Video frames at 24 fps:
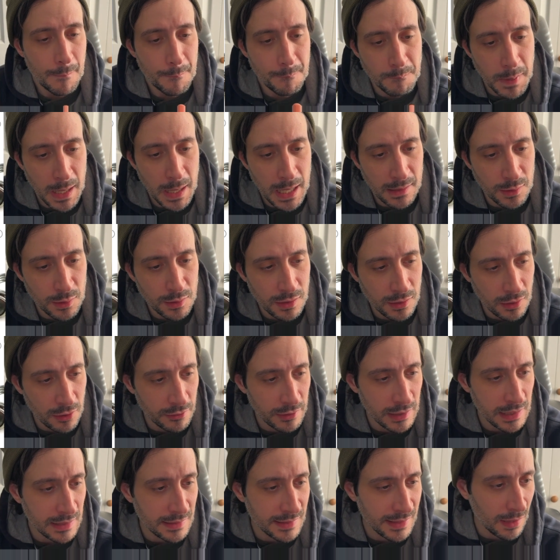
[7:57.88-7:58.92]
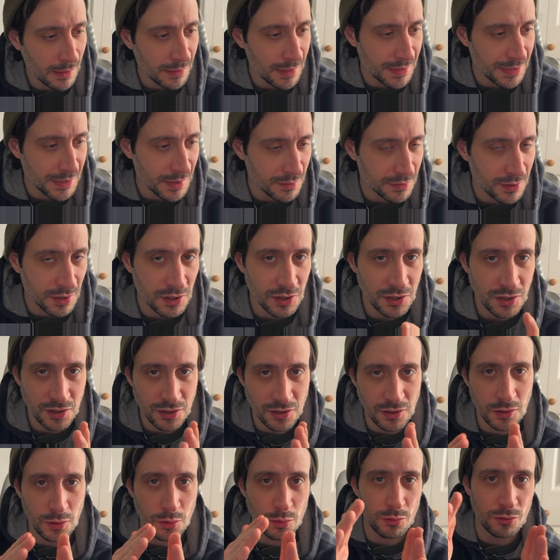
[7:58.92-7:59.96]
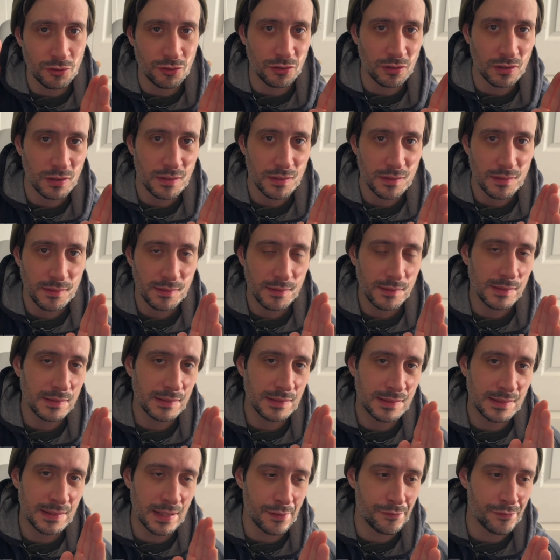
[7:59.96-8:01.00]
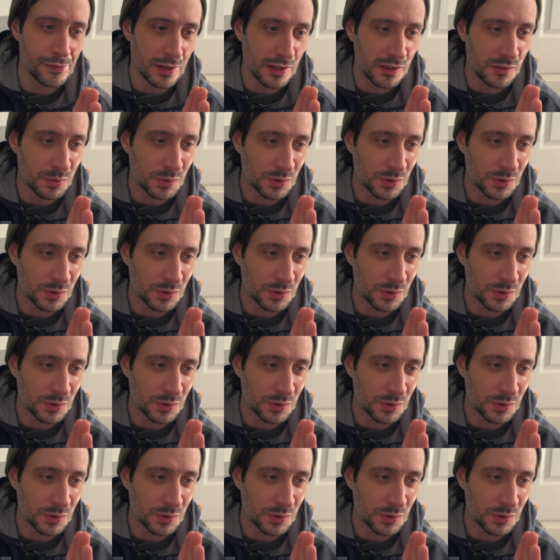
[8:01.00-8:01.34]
But you can already tell that there's a huge difference